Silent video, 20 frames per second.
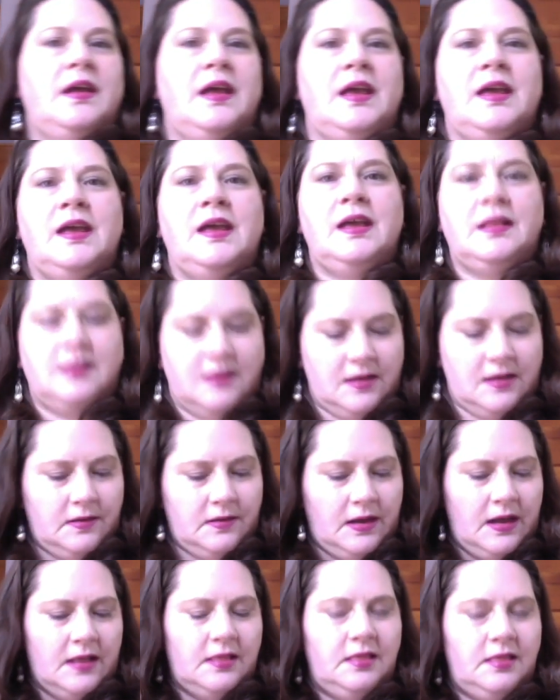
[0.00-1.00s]
Hello,
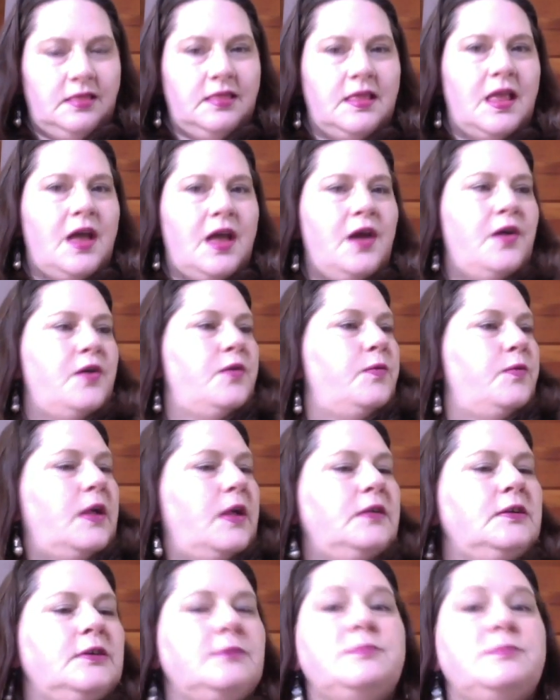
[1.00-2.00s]
hello.
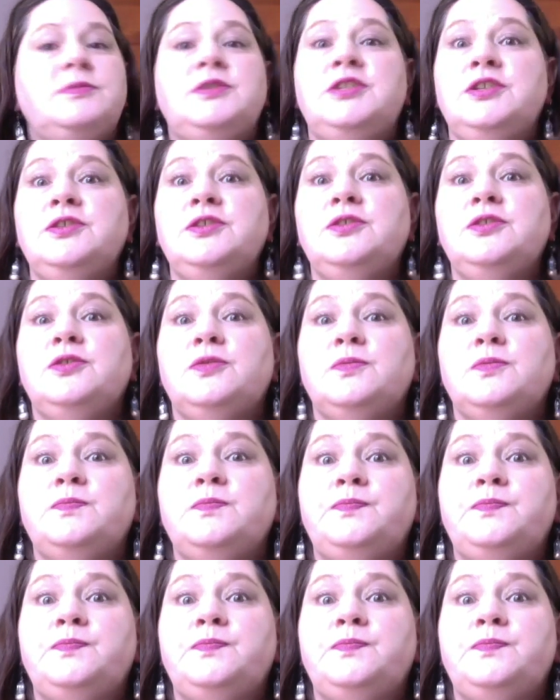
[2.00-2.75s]
Welcome to